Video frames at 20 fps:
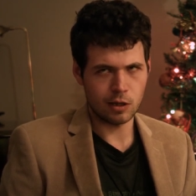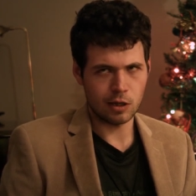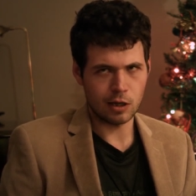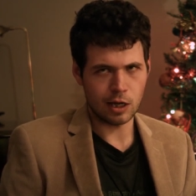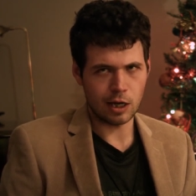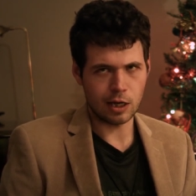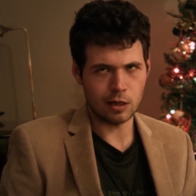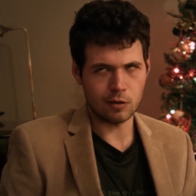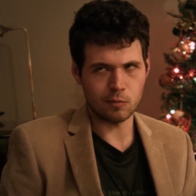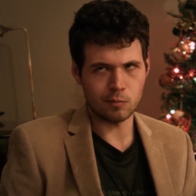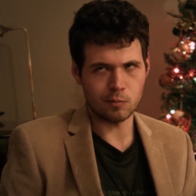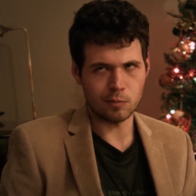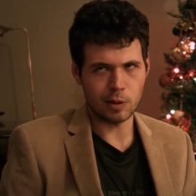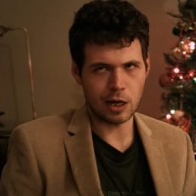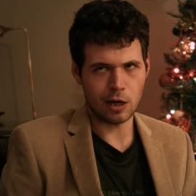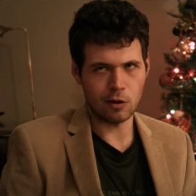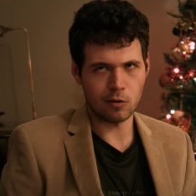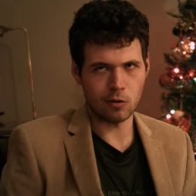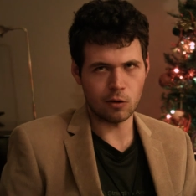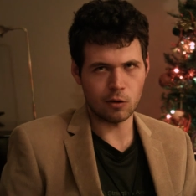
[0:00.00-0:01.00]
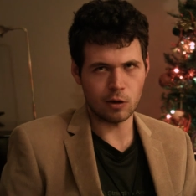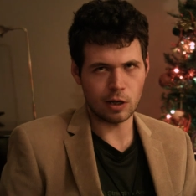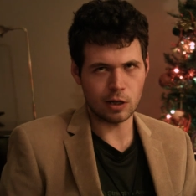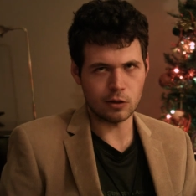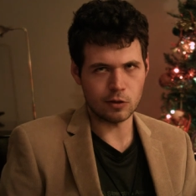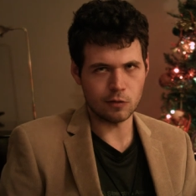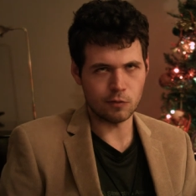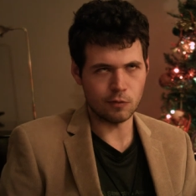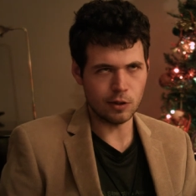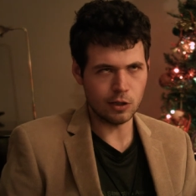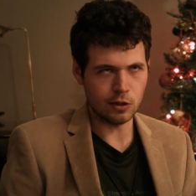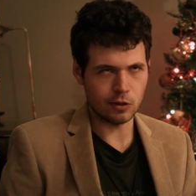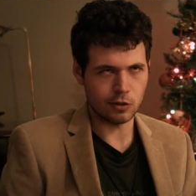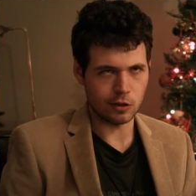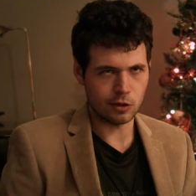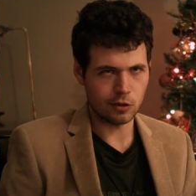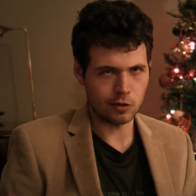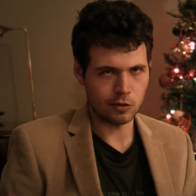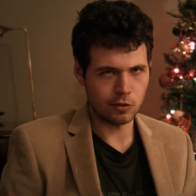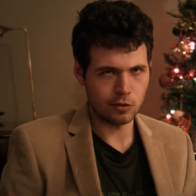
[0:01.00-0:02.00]
and power and
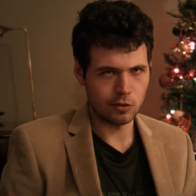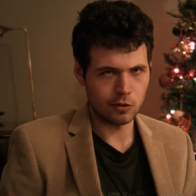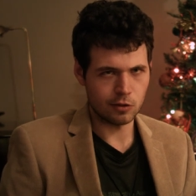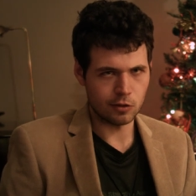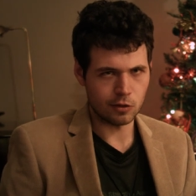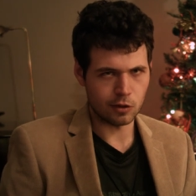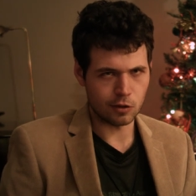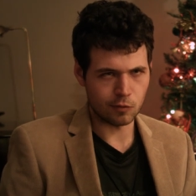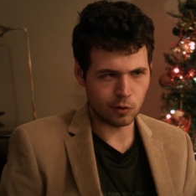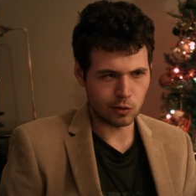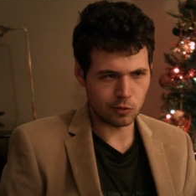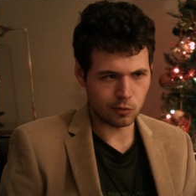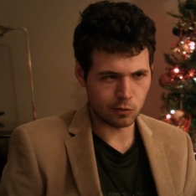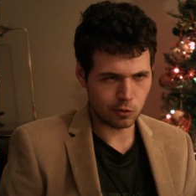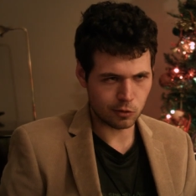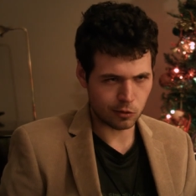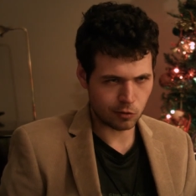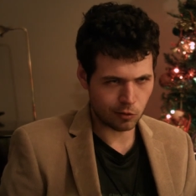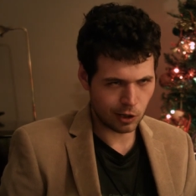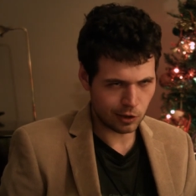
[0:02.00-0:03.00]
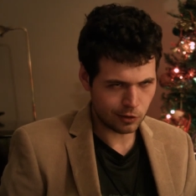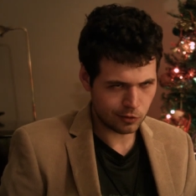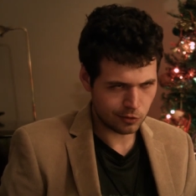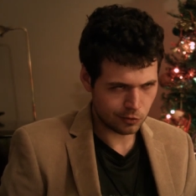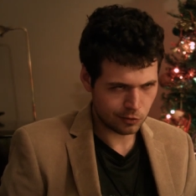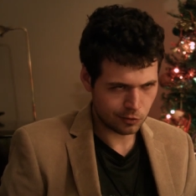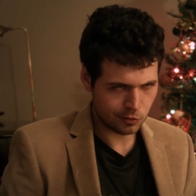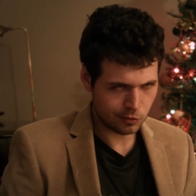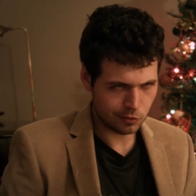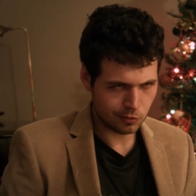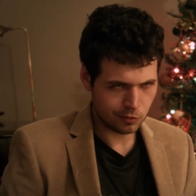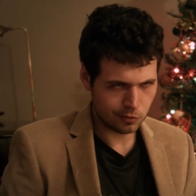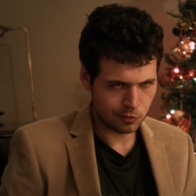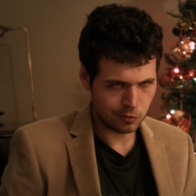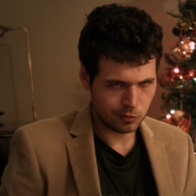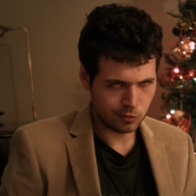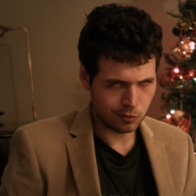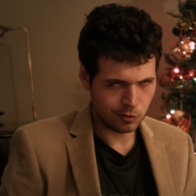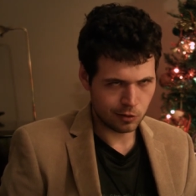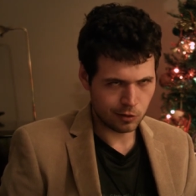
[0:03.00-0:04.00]
divinity of our Lord Christ,
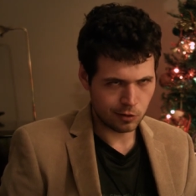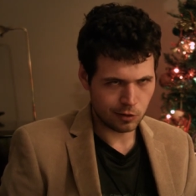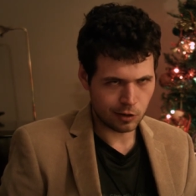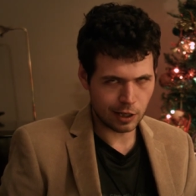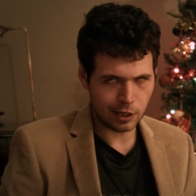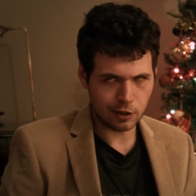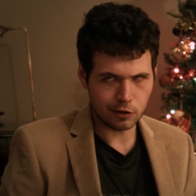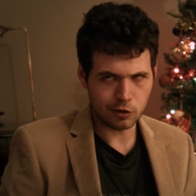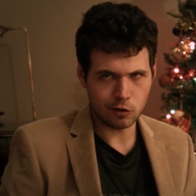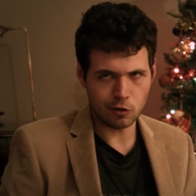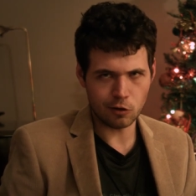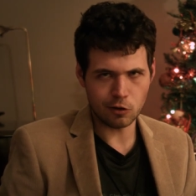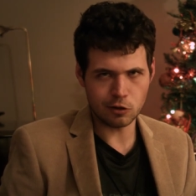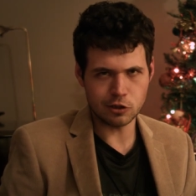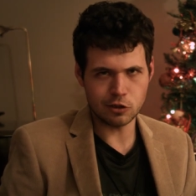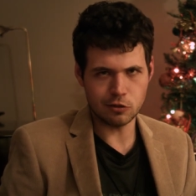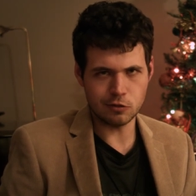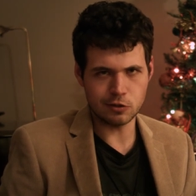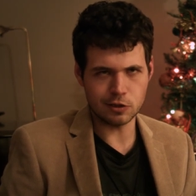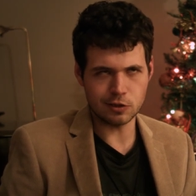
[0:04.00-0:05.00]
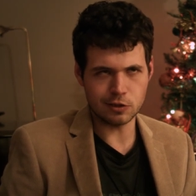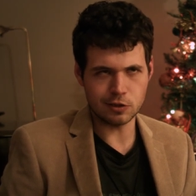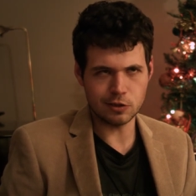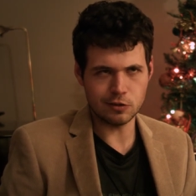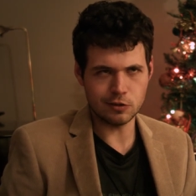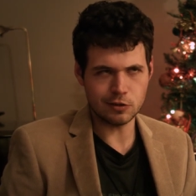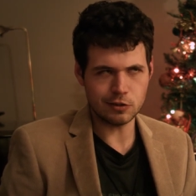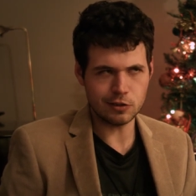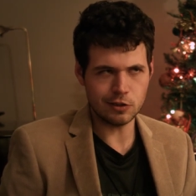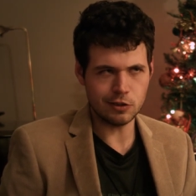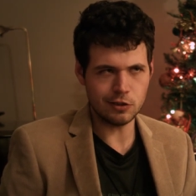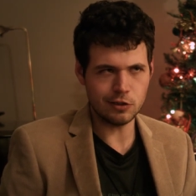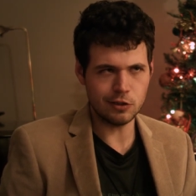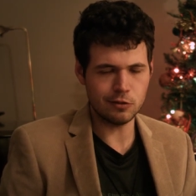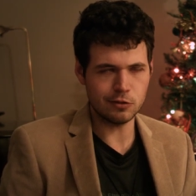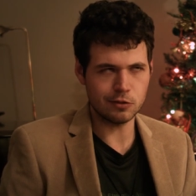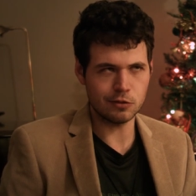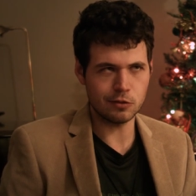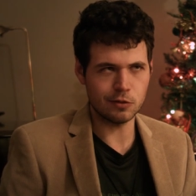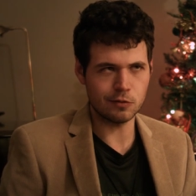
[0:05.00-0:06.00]
I encourage you to
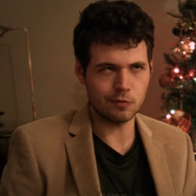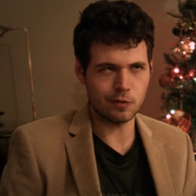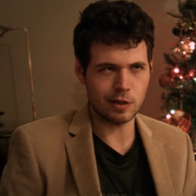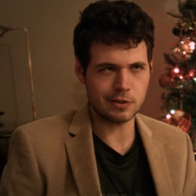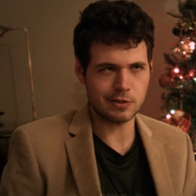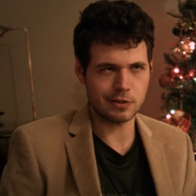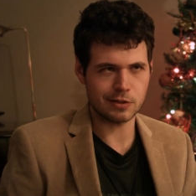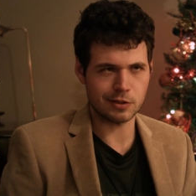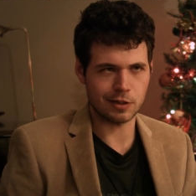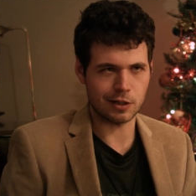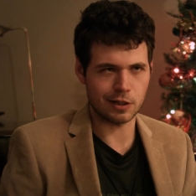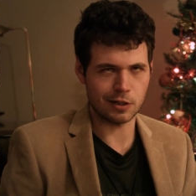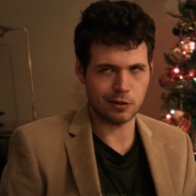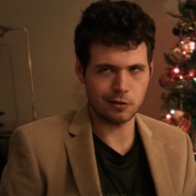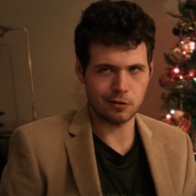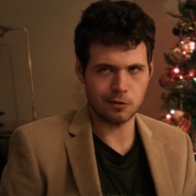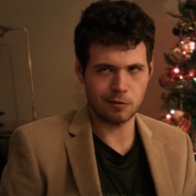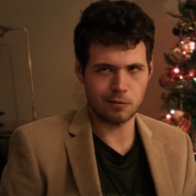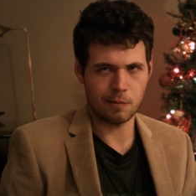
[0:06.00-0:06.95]
continue to investigate.